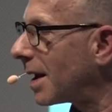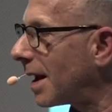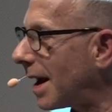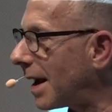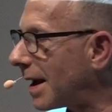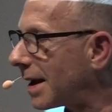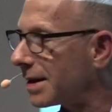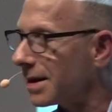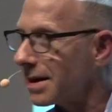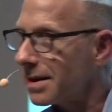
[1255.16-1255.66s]

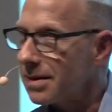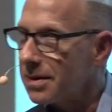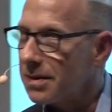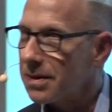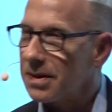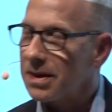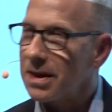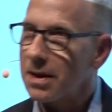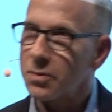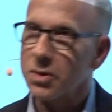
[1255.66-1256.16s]
and
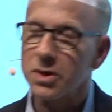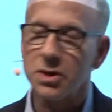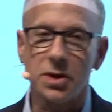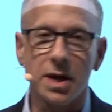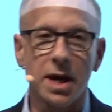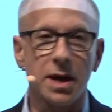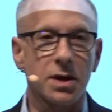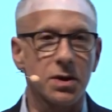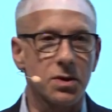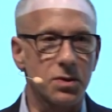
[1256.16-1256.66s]
then when you
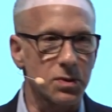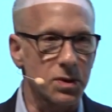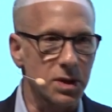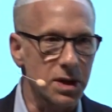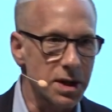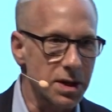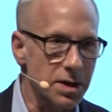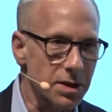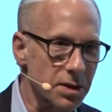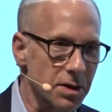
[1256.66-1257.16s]
get a new
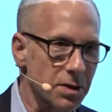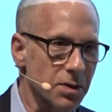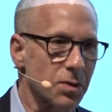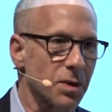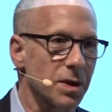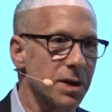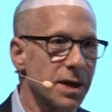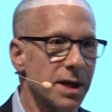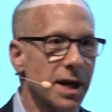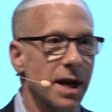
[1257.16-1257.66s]
leader
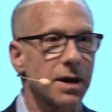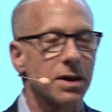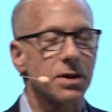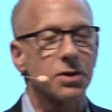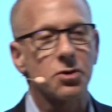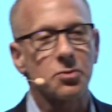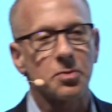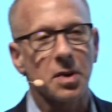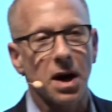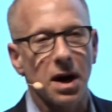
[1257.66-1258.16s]
or you get a
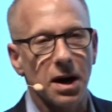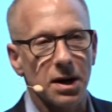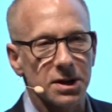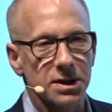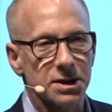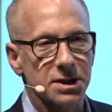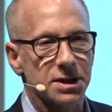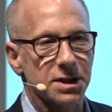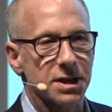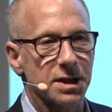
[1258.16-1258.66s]
new
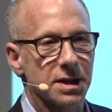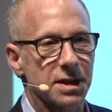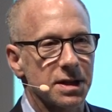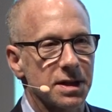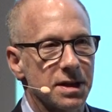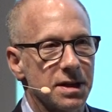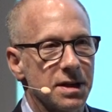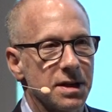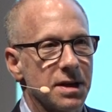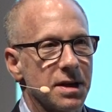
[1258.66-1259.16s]
policy,